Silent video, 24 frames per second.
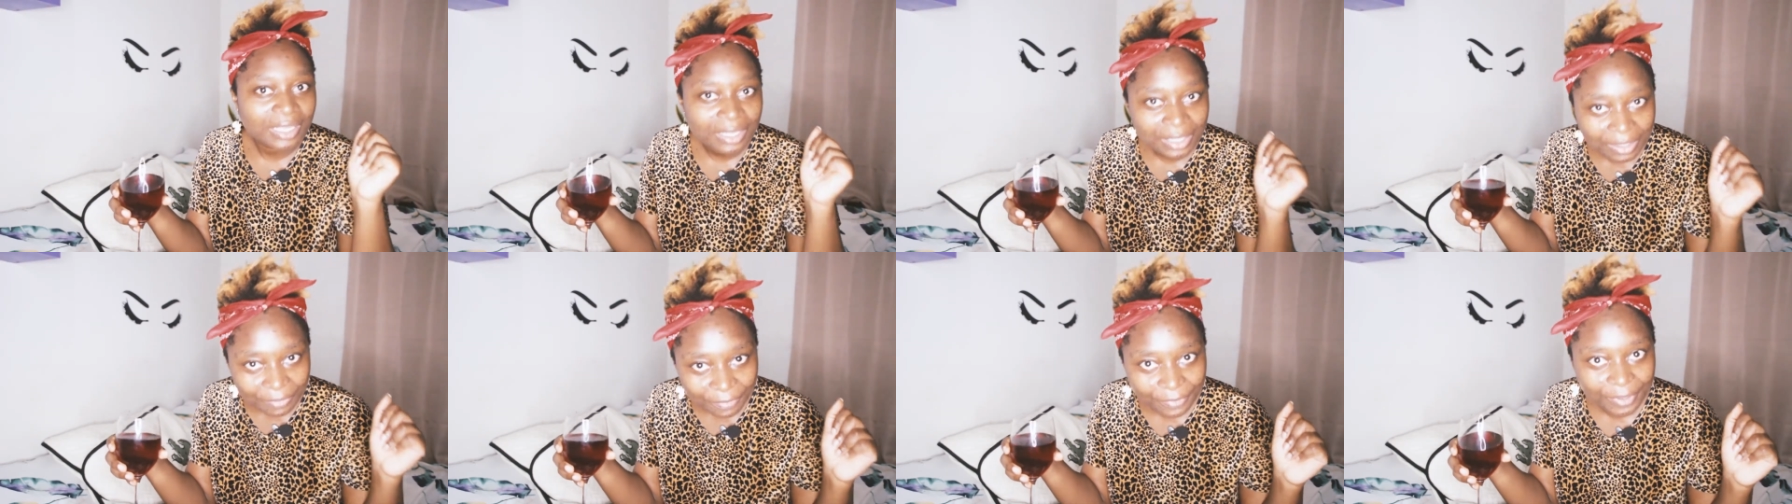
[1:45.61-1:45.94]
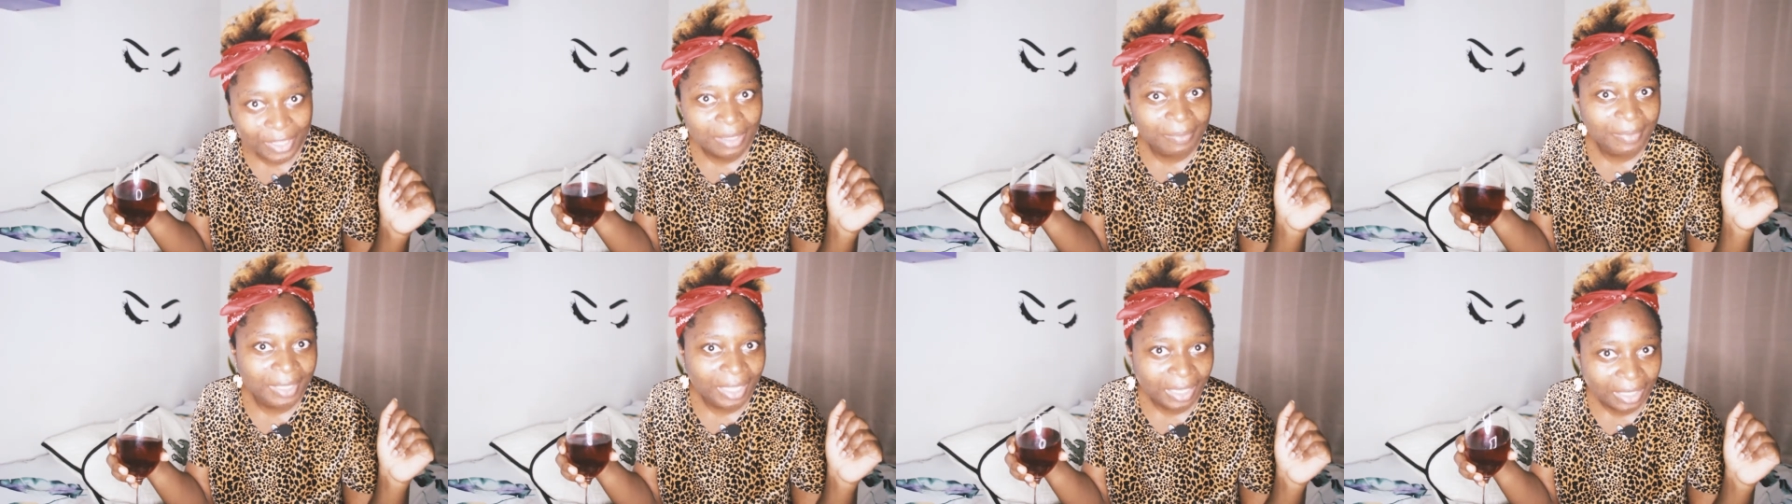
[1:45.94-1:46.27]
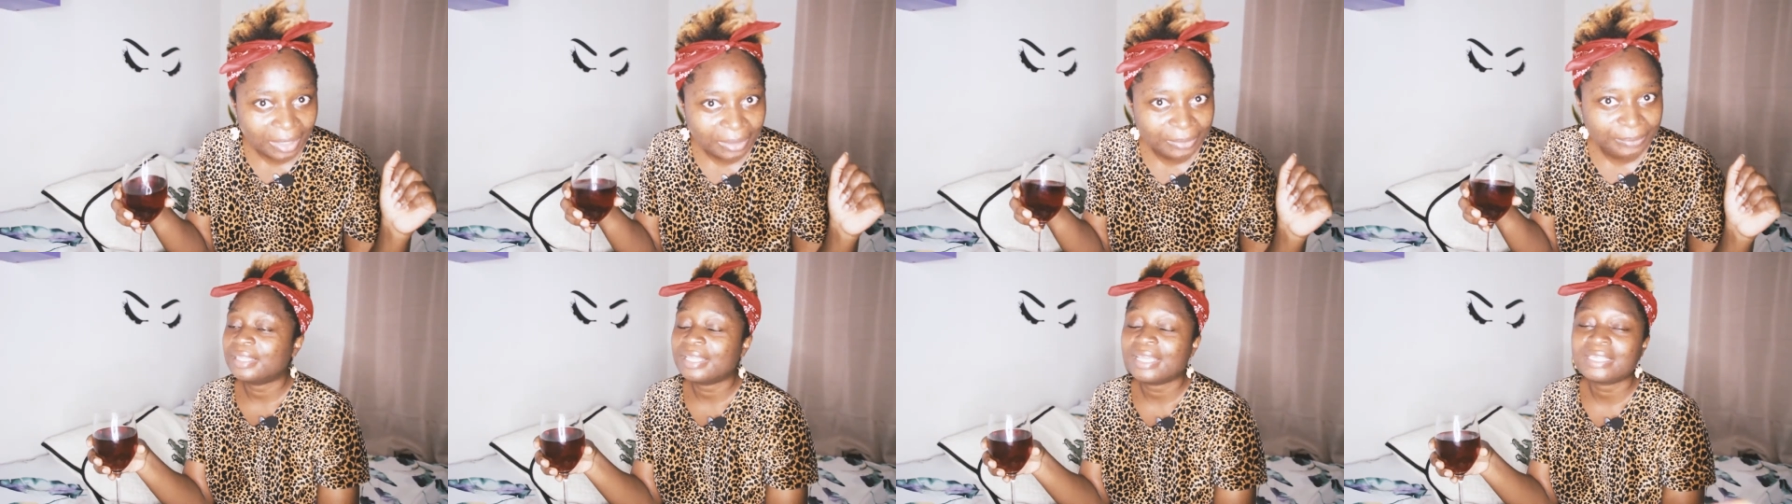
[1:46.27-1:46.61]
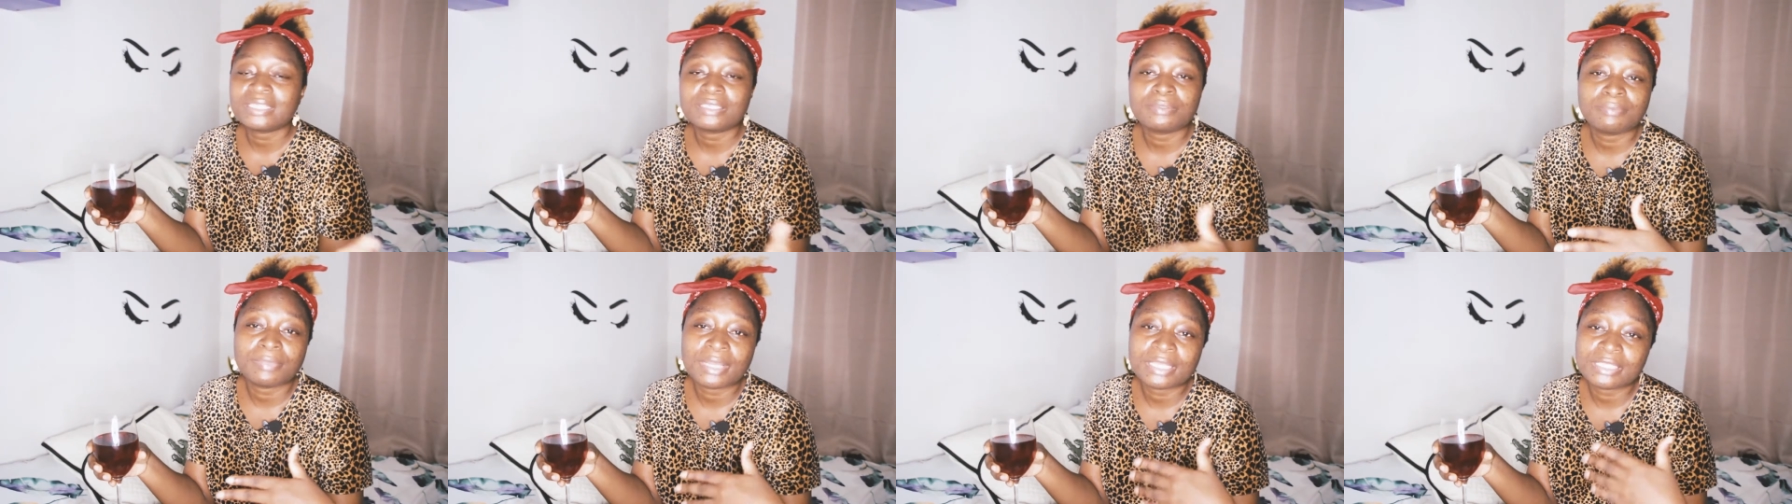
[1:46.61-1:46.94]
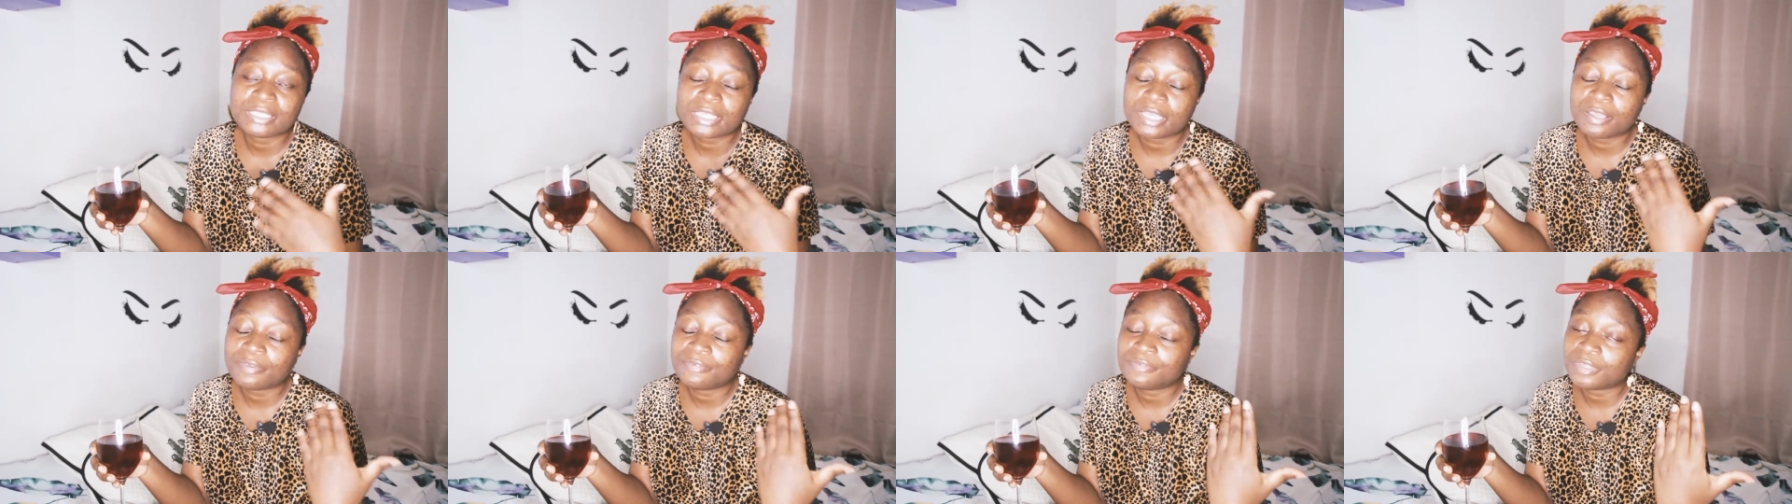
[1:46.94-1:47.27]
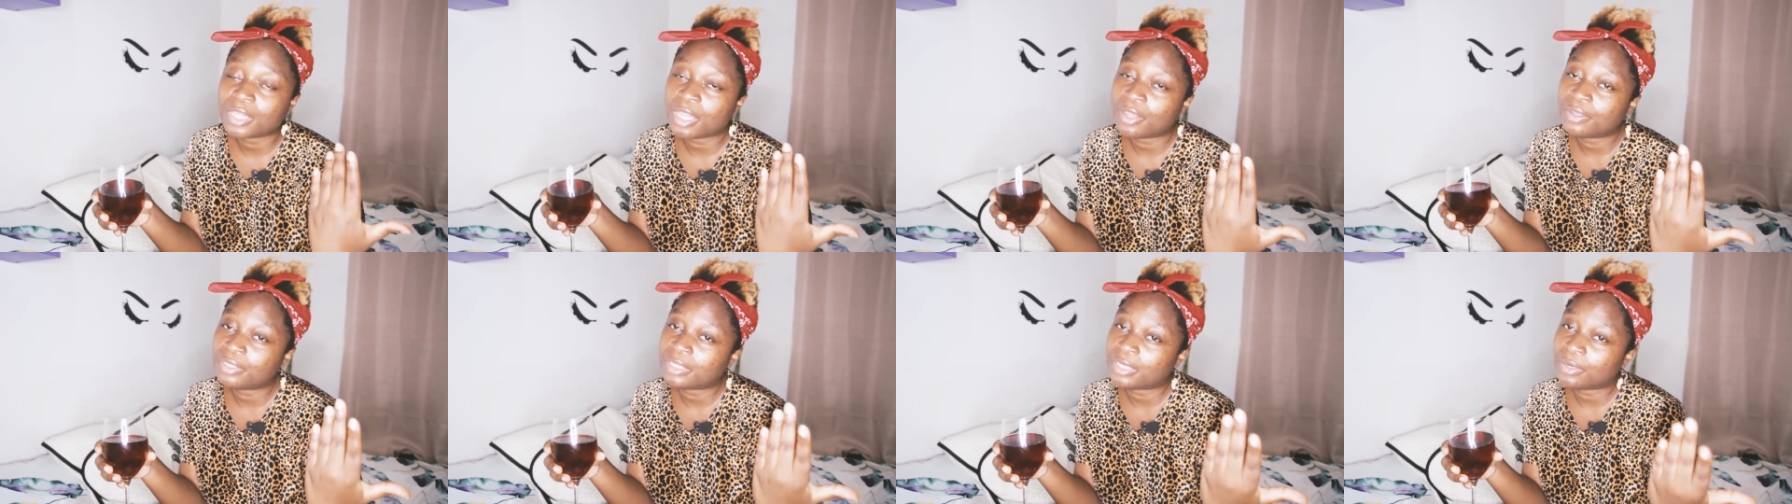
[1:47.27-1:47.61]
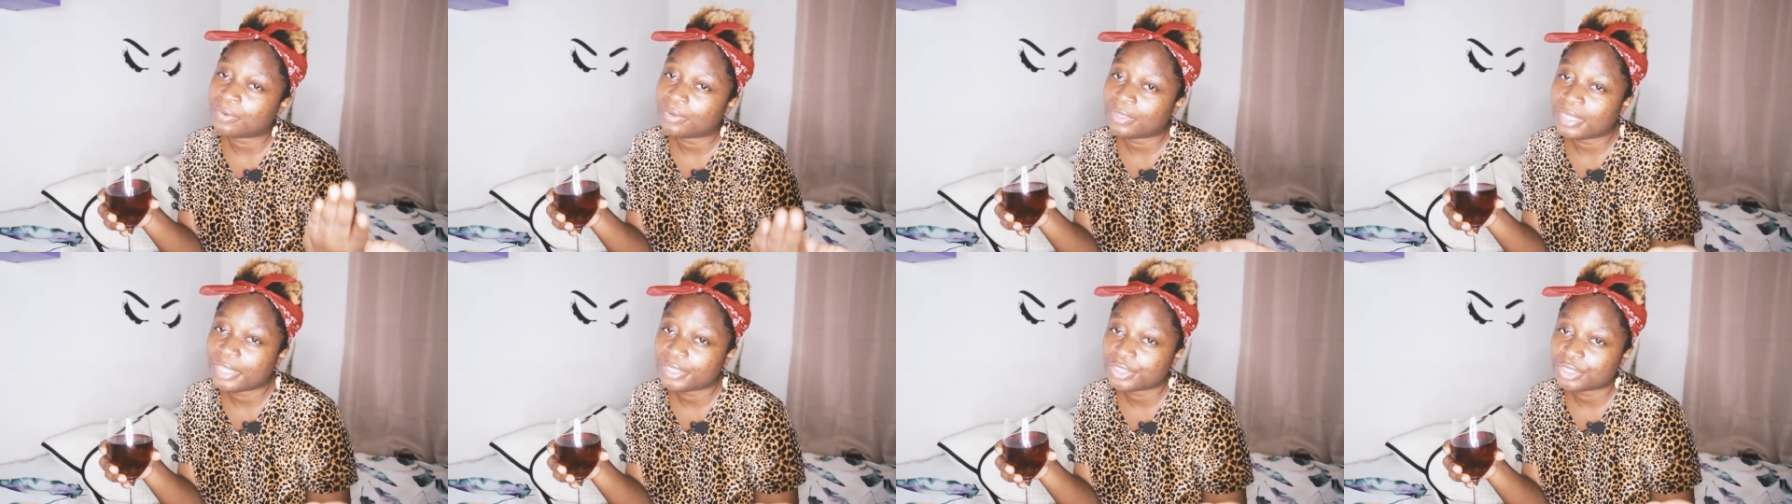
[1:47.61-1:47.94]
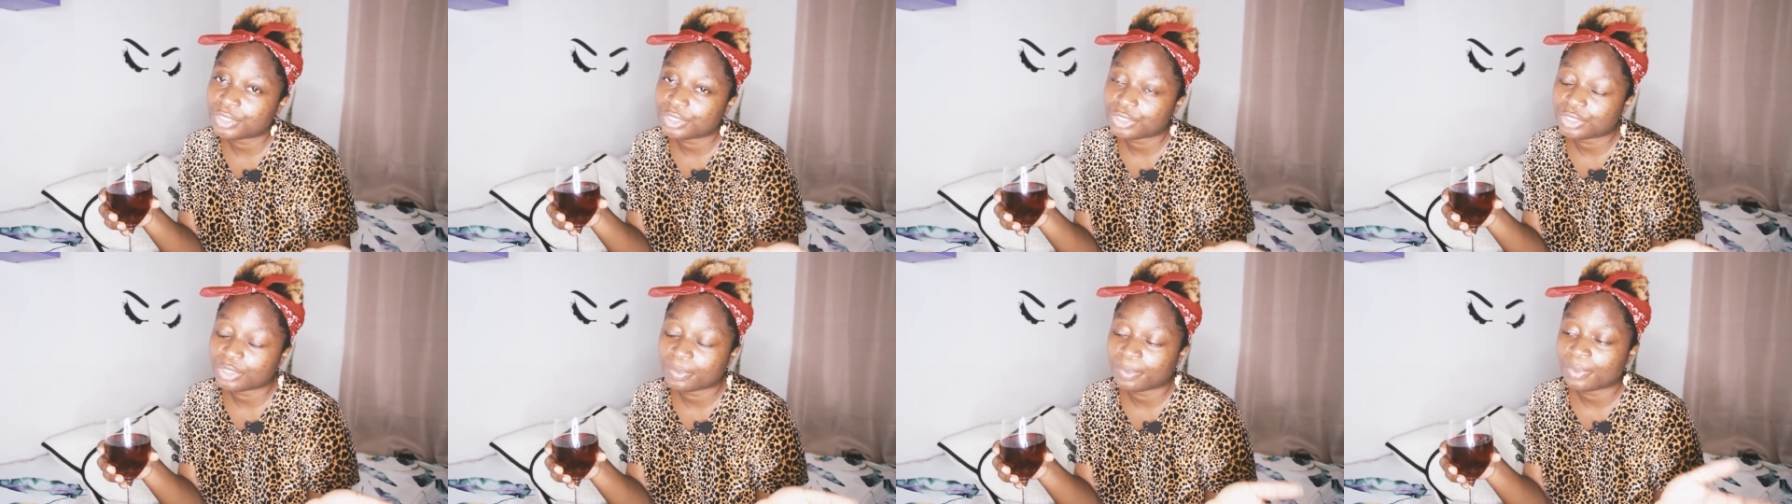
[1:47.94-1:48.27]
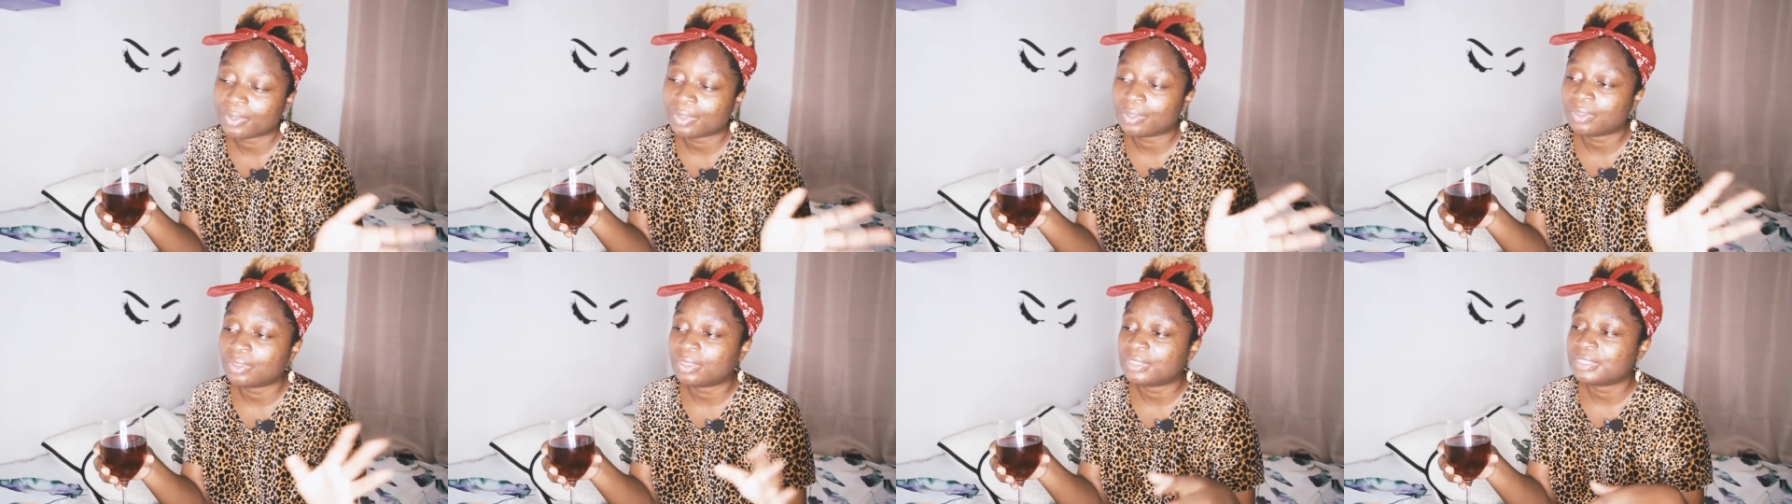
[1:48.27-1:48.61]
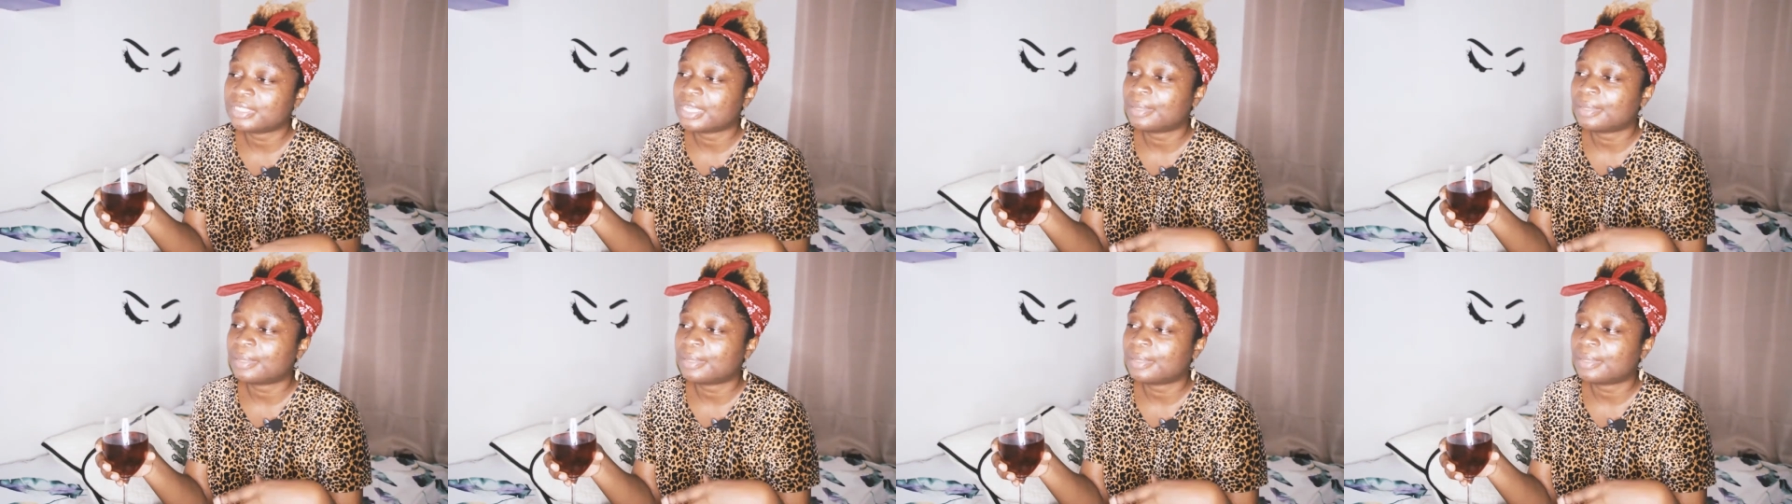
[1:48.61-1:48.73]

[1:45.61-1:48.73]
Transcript: You feel me? It doesn't matter if you're in a relationship or not.